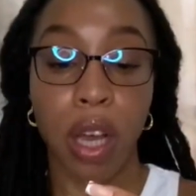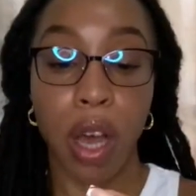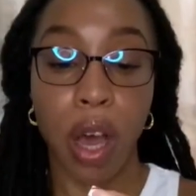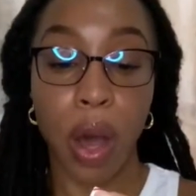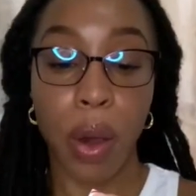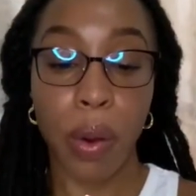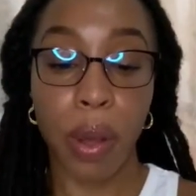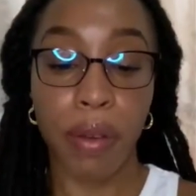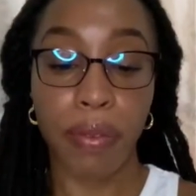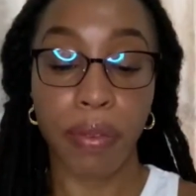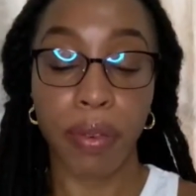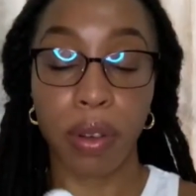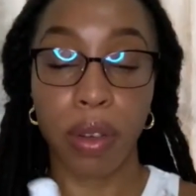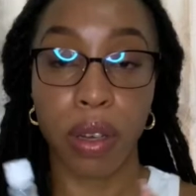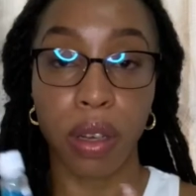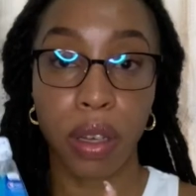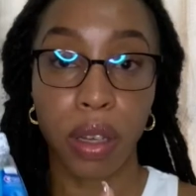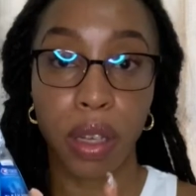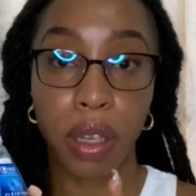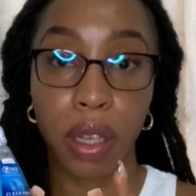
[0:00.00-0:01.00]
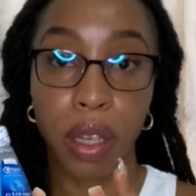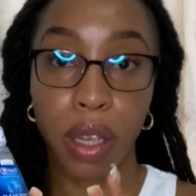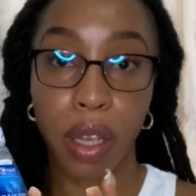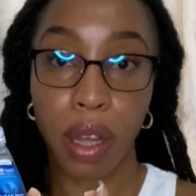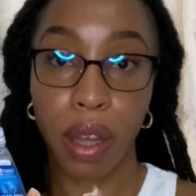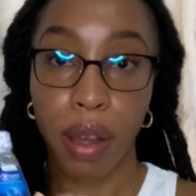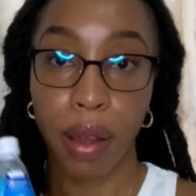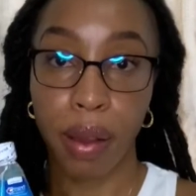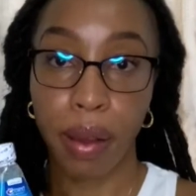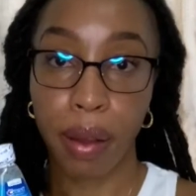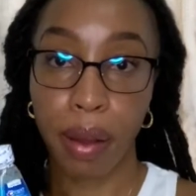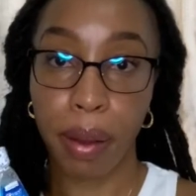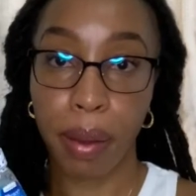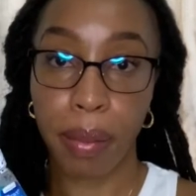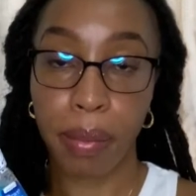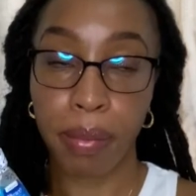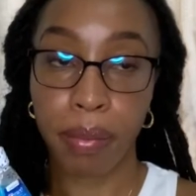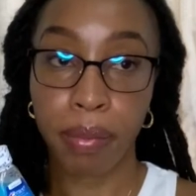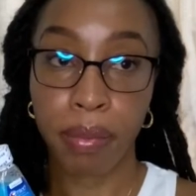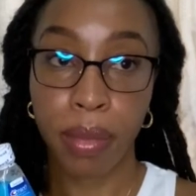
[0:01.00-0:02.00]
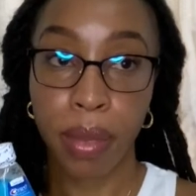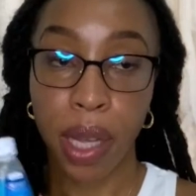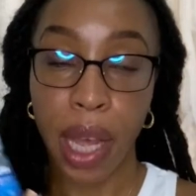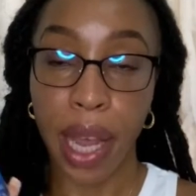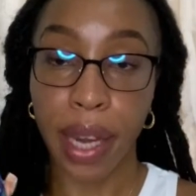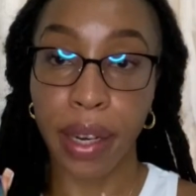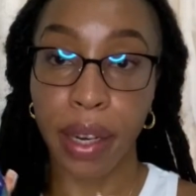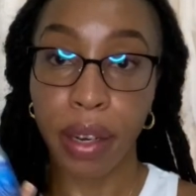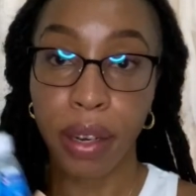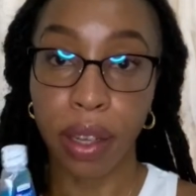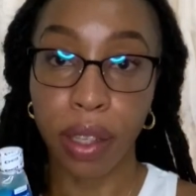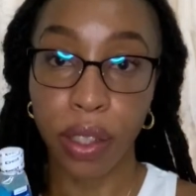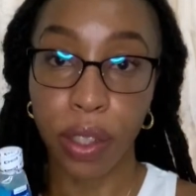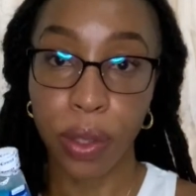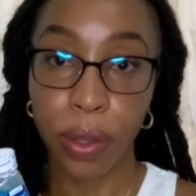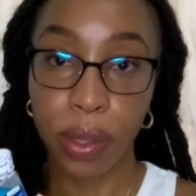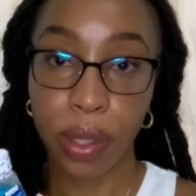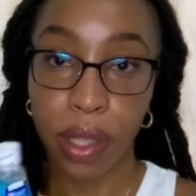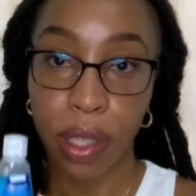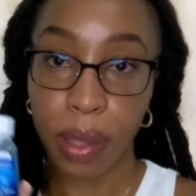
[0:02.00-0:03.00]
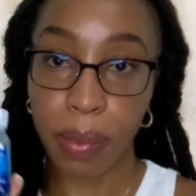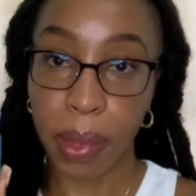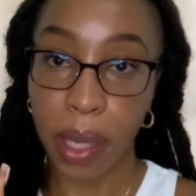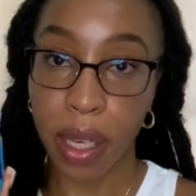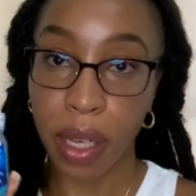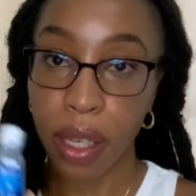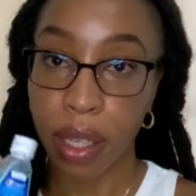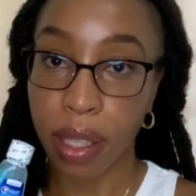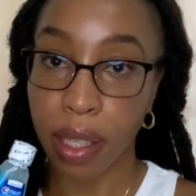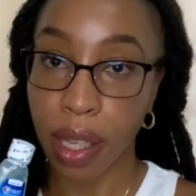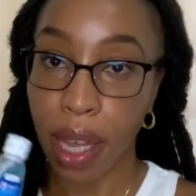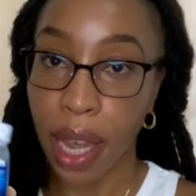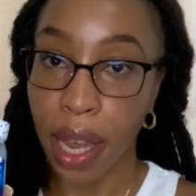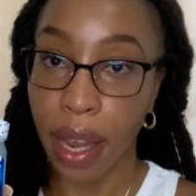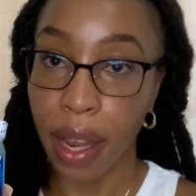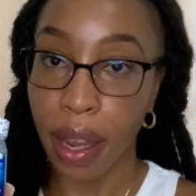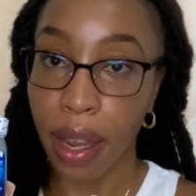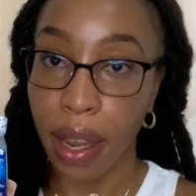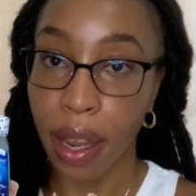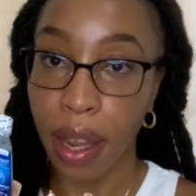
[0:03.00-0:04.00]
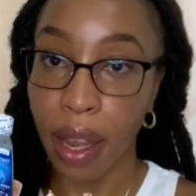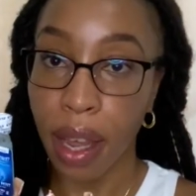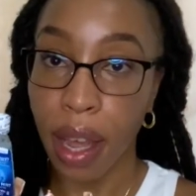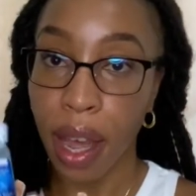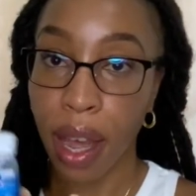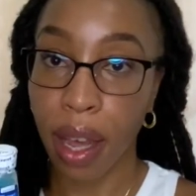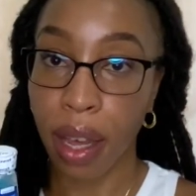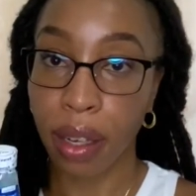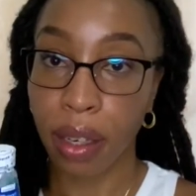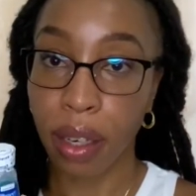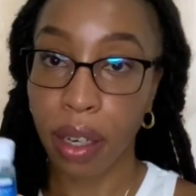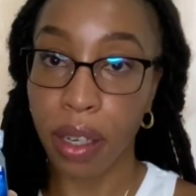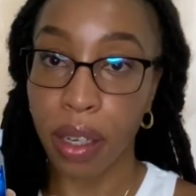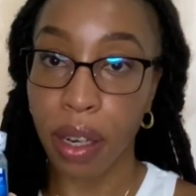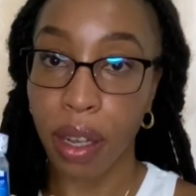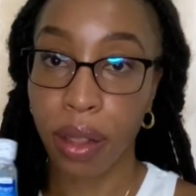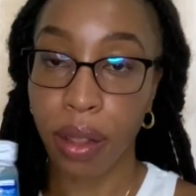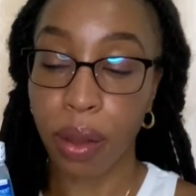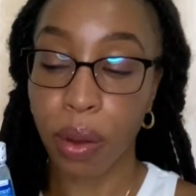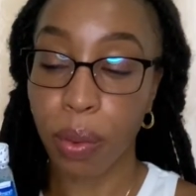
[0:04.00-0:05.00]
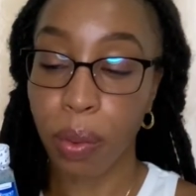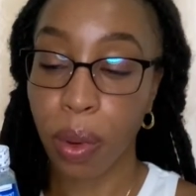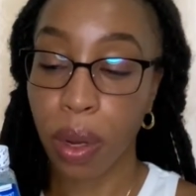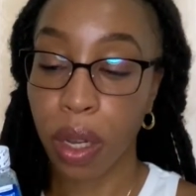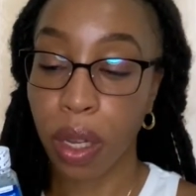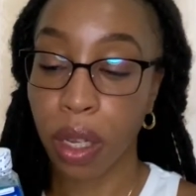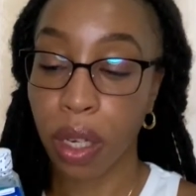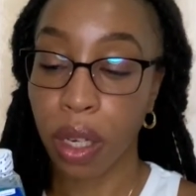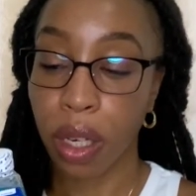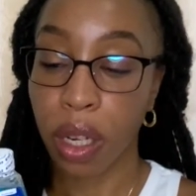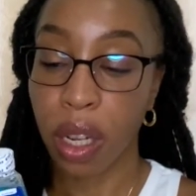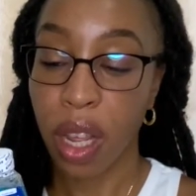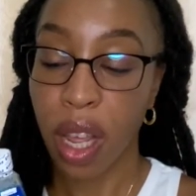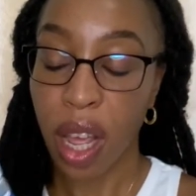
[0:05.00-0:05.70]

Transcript: however um I did not use this because I had another one